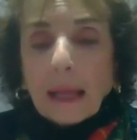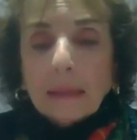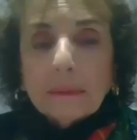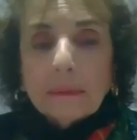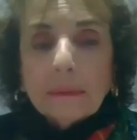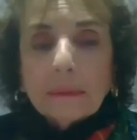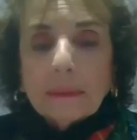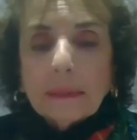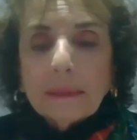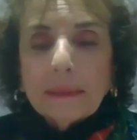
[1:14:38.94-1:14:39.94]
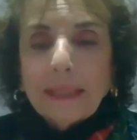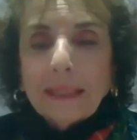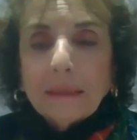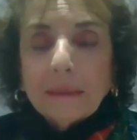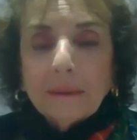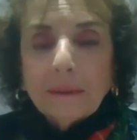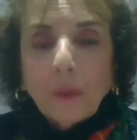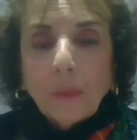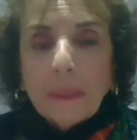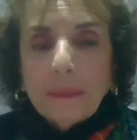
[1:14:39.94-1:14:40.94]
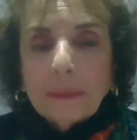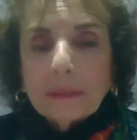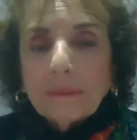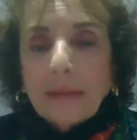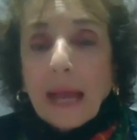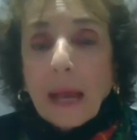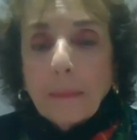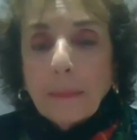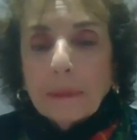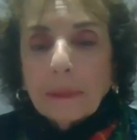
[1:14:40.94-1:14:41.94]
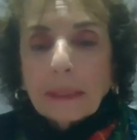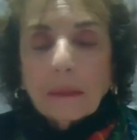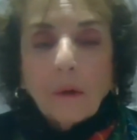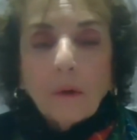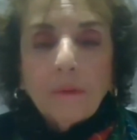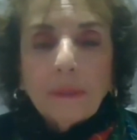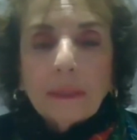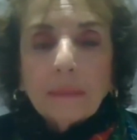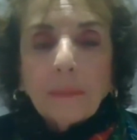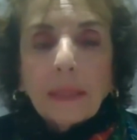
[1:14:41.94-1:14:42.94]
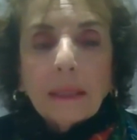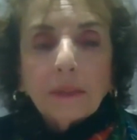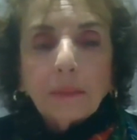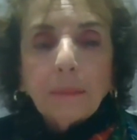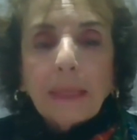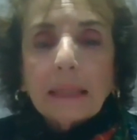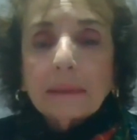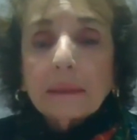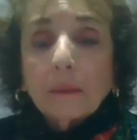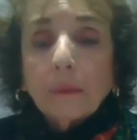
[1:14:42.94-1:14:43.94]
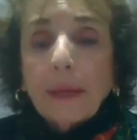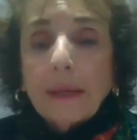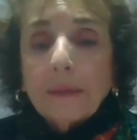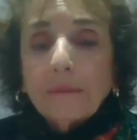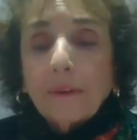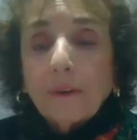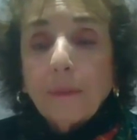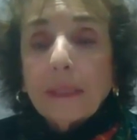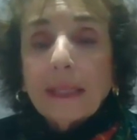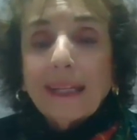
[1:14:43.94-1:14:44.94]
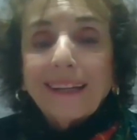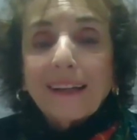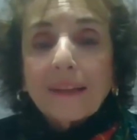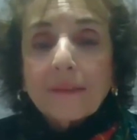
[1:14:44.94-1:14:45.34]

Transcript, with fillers: and since then, so many things have happened, like COVID and my husband passing away at the very beginning.